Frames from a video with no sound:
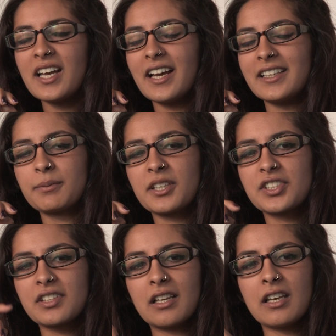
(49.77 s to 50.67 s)
And
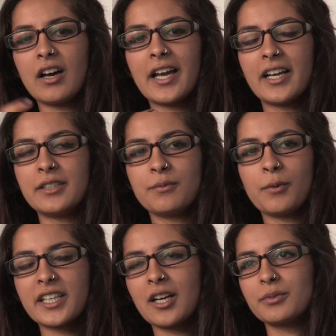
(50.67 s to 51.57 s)
especially the light, I'd
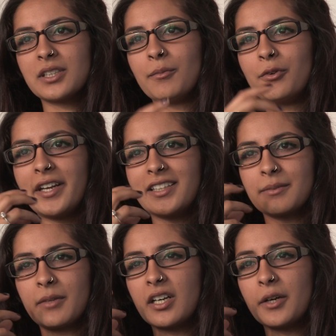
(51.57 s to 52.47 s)
wake up some mornings
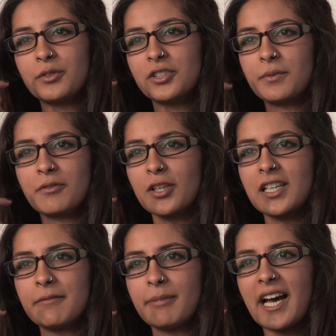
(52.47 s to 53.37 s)
and my eye would just be
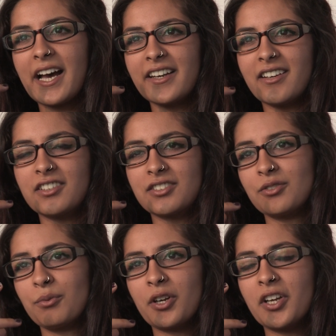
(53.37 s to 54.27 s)
really bad and I just
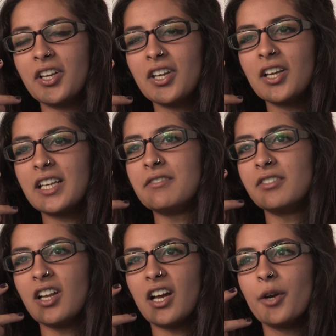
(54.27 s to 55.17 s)
not want to
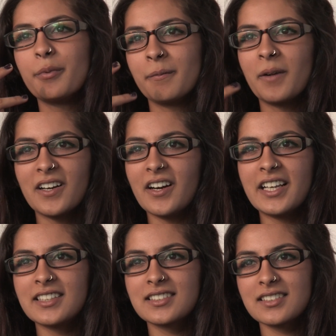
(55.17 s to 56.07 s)
even like open my
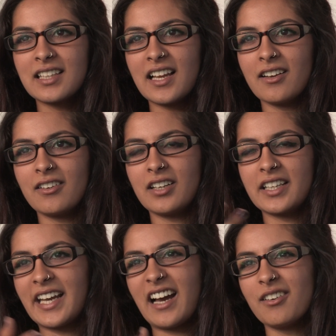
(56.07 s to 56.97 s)
eyes, let alone
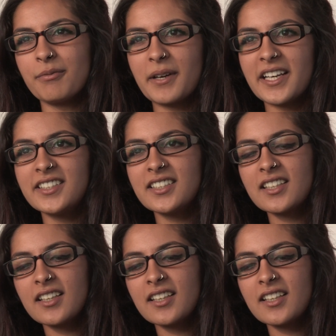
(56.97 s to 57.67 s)
like get out of bed.